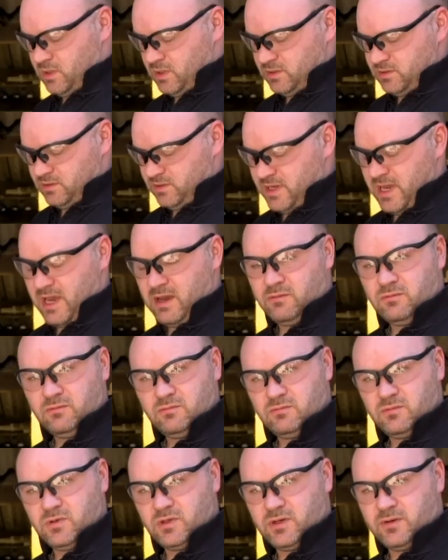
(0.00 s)
Right, so now
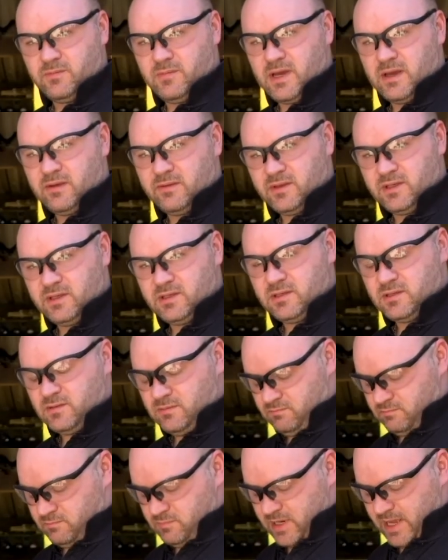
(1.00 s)
we're going to mount this
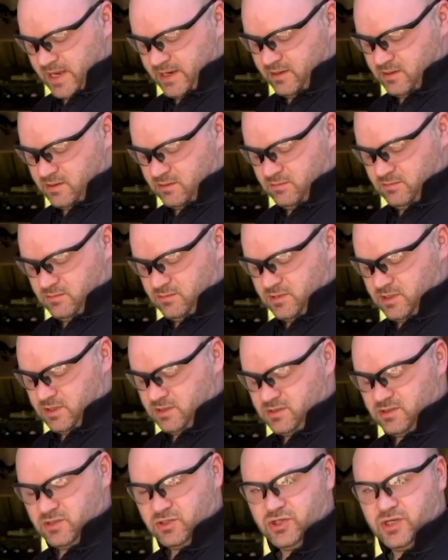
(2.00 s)
blank
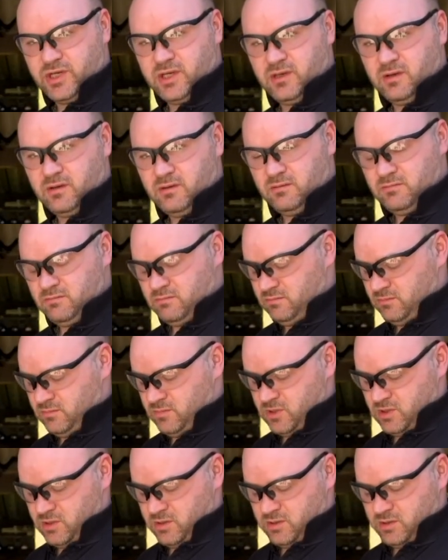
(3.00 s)
into the jig,
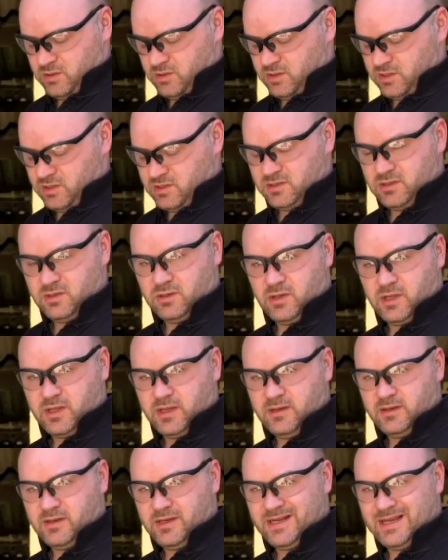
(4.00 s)
and this
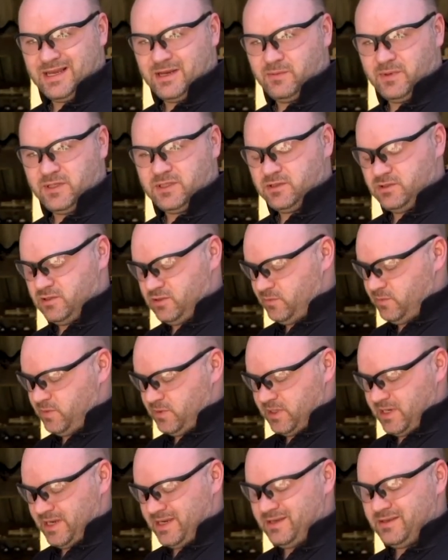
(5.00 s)
will allow me to
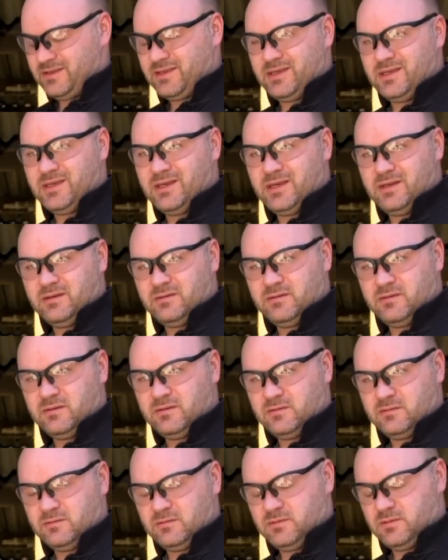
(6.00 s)
duplicate the
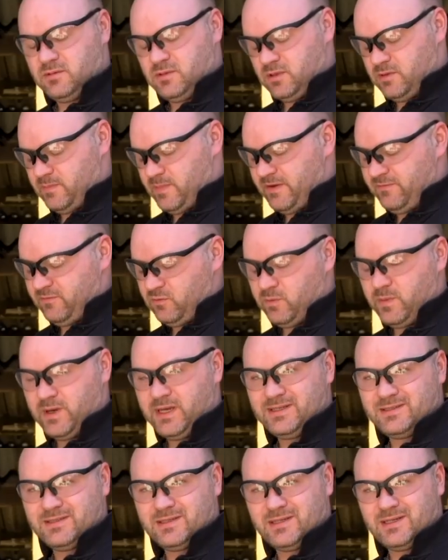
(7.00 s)
bevel
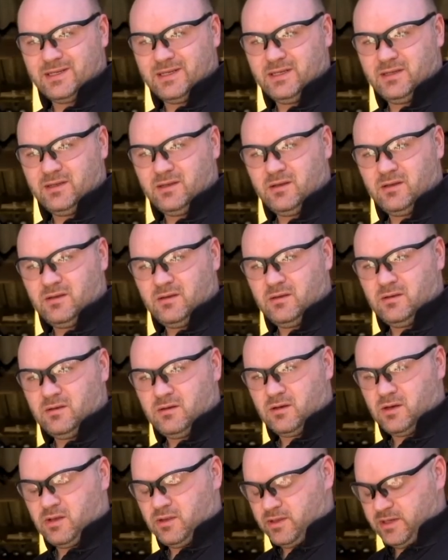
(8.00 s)
basically
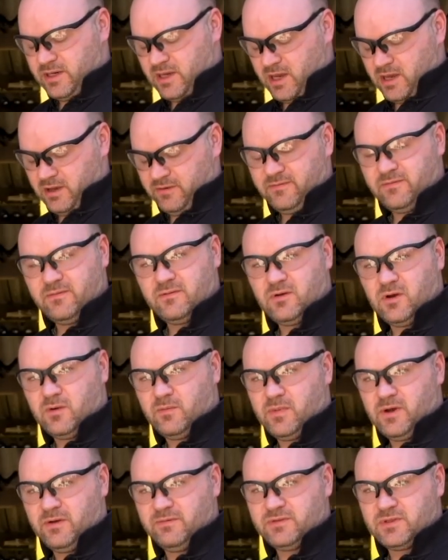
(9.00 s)
on the knife on
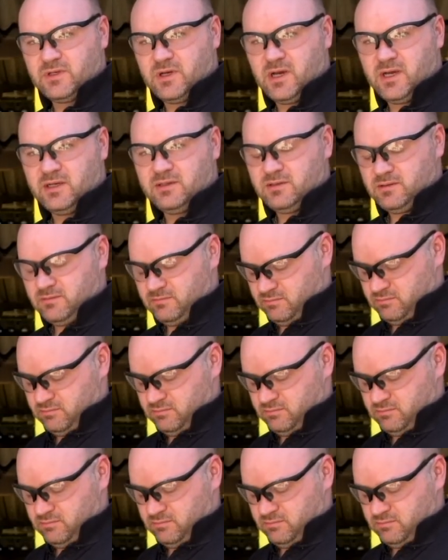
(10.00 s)
both sides.